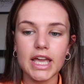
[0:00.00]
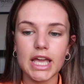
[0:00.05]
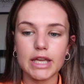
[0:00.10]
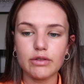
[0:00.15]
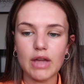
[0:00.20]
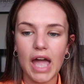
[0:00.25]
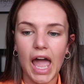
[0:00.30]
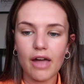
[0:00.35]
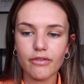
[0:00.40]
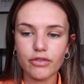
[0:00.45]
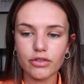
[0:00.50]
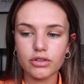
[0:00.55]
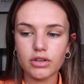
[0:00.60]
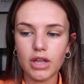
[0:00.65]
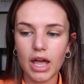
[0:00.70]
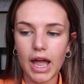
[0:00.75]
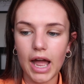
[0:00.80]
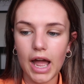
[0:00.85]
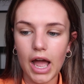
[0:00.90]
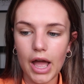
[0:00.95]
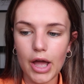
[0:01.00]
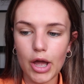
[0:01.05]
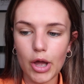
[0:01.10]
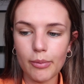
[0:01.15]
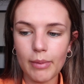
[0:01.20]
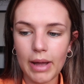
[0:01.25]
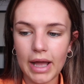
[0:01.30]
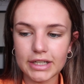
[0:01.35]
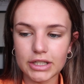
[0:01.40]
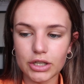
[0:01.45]
If you haven't
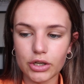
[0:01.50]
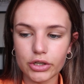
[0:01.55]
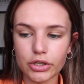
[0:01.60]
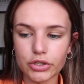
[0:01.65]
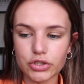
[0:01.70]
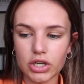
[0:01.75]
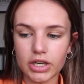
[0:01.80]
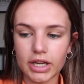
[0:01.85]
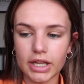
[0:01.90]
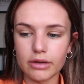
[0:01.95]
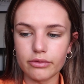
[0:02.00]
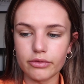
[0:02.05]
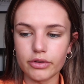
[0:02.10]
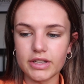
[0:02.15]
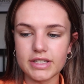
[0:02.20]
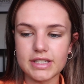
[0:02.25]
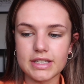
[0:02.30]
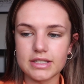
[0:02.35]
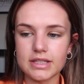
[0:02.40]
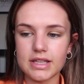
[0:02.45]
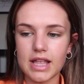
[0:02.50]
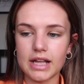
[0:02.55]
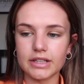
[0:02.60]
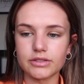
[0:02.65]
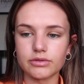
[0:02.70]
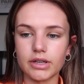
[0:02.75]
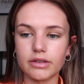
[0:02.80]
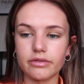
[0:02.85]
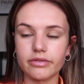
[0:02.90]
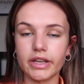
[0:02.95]
had a look at Drunk Elephant, this isn't an ad
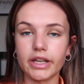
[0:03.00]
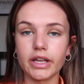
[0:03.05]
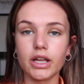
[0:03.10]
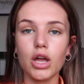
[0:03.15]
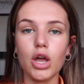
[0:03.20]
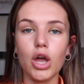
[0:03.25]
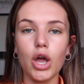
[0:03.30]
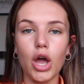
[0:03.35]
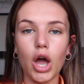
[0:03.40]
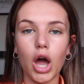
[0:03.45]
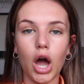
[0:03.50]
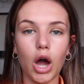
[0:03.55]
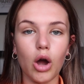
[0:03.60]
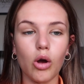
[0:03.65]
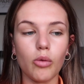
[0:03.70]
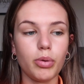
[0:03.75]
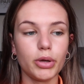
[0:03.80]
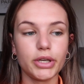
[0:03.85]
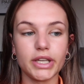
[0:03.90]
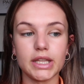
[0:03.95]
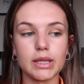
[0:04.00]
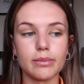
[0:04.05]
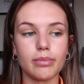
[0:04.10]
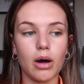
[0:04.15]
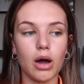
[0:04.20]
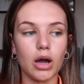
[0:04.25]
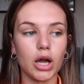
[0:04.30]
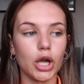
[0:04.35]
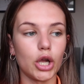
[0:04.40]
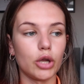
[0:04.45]
or anything, I'll put it in the
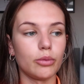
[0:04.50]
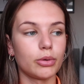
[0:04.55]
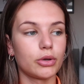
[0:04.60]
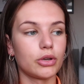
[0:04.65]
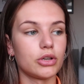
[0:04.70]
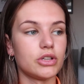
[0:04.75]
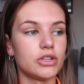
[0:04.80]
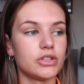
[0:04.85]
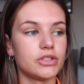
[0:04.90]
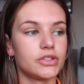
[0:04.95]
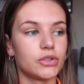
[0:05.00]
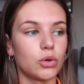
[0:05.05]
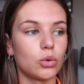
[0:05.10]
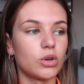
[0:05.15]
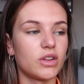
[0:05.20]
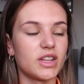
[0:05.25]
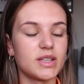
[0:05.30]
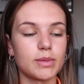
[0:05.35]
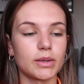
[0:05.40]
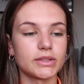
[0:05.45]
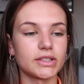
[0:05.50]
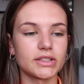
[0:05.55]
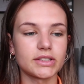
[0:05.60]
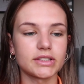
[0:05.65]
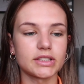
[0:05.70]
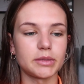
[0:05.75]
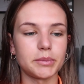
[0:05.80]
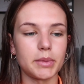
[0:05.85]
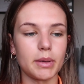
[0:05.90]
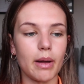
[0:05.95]
bio because all of these products
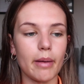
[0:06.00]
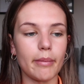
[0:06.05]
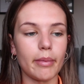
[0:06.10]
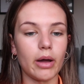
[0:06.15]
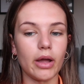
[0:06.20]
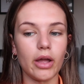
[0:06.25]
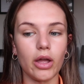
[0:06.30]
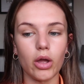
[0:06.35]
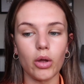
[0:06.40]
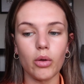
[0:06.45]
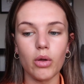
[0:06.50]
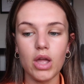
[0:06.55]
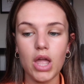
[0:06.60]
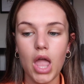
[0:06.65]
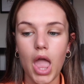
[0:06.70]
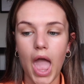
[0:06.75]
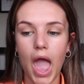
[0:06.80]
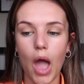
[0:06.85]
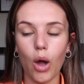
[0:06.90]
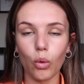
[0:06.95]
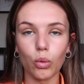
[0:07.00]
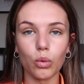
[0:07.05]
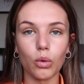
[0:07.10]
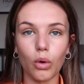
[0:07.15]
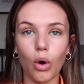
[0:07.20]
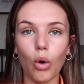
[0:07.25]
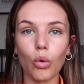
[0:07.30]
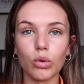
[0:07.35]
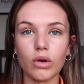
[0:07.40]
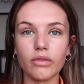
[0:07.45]
are going to be in my bio.
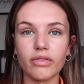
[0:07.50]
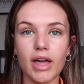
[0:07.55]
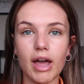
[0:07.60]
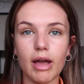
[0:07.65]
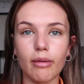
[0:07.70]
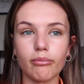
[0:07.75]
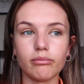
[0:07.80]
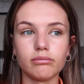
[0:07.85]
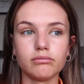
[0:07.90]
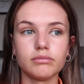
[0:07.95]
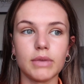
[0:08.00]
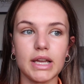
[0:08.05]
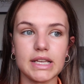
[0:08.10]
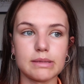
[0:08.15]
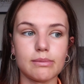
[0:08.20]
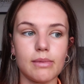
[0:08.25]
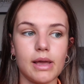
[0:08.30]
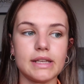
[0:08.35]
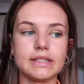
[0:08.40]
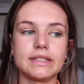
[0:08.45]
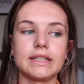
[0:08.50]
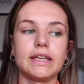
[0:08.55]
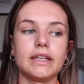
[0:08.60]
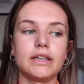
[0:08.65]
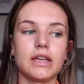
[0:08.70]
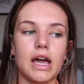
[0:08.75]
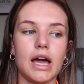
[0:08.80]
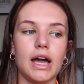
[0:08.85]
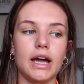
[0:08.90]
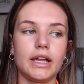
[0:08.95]
All of them is
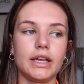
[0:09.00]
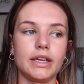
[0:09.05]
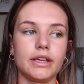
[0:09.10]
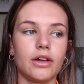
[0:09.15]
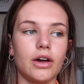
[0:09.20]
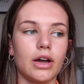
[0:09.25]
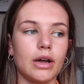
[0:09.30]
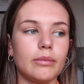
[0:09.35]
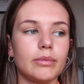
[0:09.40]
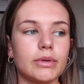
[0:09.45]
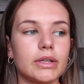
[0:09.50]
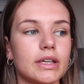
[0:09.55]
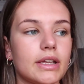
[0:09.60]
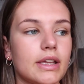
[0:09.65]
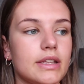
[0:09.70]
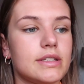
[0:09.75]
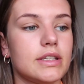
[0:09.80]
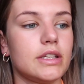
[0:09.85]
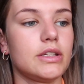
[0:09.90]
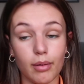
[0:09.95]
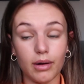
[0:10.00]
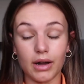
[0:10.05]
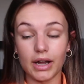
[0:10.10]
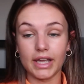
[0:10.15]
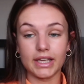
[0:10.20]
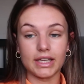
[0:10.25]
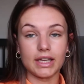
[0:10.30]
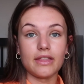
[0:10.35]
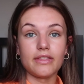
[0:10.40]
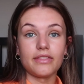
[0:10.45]
amazing and I'm going to continue
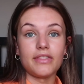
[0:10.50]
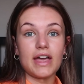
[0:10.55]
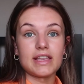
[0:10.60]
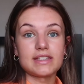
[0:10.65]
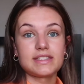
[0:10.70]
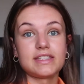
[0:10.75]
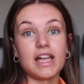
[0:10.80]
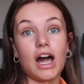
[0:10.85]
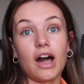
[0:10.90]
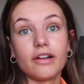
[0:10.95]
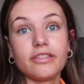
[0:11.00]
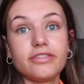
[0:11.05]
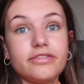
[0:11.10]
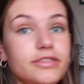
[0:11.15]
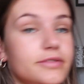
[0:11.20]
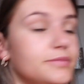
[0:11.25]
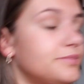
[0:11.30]
buying their stuff.